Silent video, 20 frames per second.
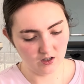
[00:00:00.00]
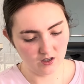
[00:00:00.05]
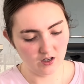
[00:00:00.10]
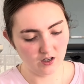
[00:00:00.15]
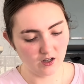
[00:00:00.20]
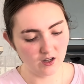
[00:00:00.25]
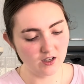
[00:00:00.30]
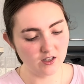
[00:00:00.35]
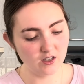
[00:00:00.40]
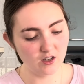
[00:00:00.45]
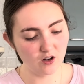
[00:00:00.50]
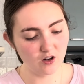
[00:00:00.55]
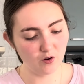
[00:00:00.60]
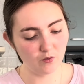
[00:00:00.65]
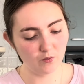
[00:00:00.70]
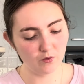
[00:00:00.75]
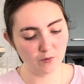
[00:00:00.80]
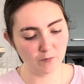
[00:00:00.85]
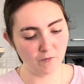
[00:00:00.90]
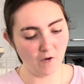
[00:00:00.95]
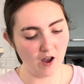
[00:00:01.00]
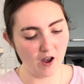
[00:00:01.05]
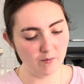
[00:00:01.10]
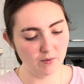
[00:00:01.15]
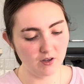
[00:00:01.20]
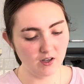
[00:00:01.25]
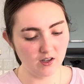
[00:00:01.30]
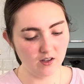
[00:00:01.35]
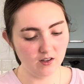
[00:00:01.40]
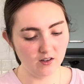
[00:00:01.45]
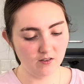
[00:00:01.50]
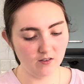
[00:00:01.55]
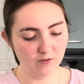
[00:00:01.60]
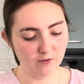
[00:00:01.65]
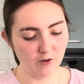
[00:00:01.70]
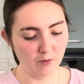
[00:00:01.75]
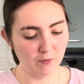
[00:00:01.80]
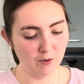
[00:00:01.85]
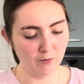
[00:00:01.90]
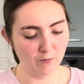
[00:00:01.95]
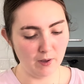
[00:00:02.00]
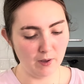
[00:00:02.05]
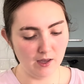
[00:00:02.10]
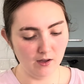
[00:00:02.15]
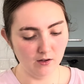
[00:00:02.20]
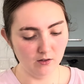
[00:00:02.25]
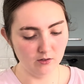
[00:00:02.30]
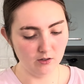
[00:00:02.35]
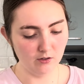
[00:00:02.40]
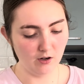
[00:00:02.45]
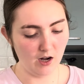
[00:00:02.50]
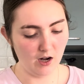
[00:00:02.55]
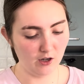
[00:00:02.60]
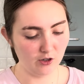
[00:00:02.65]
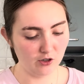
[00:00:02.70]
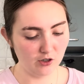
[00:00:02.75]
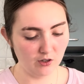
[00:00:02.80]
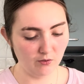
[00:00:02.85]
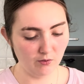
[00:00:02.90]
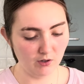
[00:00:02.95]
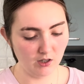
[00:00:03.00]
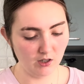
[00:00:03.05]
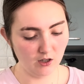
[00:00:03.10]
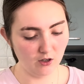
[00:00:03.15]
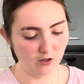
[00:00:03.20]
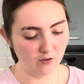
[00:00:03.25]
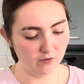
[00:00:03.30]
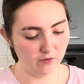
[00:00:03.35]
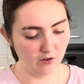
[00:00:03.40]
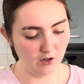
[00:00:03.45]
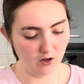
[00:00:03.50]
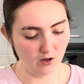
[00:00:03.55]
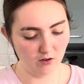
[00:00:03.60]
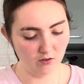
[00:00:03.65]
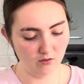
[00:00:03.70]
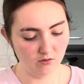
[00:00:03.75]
Because the fiber from the peels are actually really good for you.